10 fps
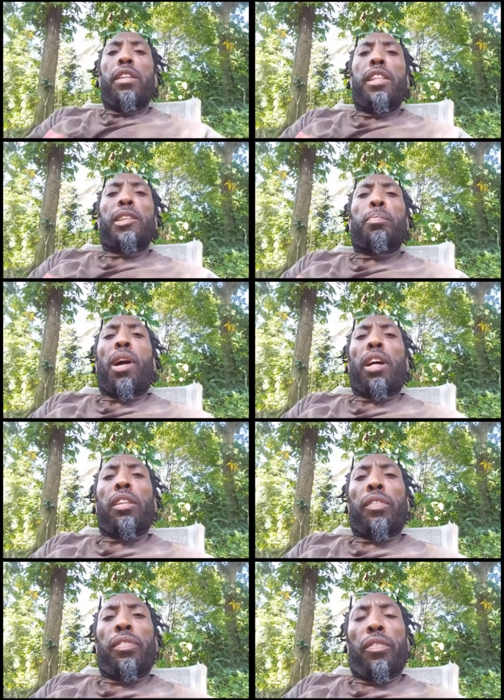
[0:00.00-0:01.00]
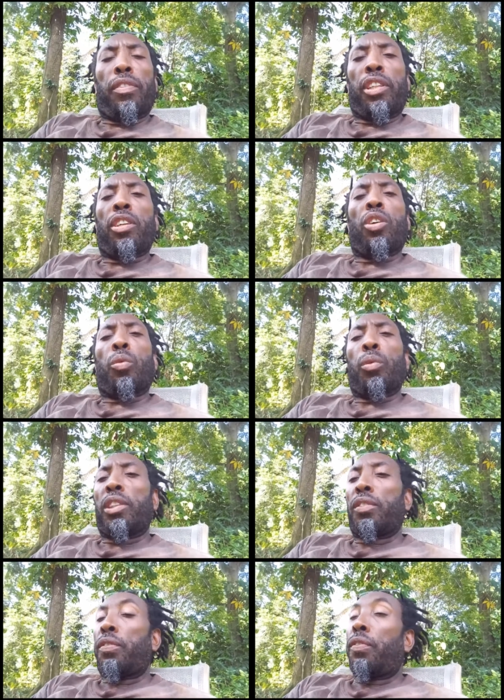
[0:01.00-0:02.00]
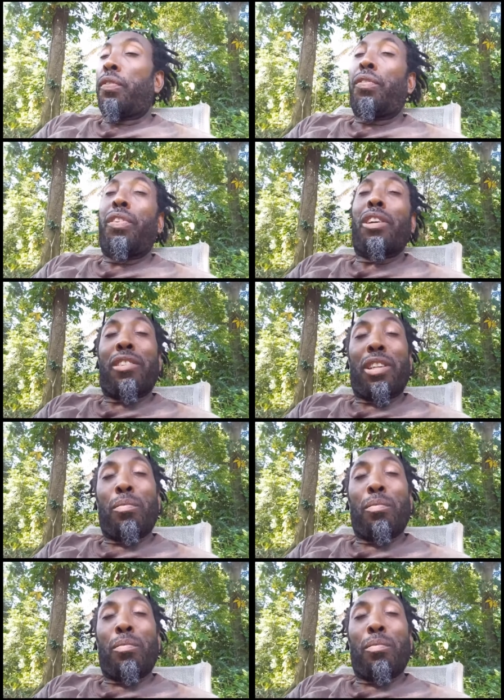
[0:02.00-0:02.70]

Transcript: this part of the video now is very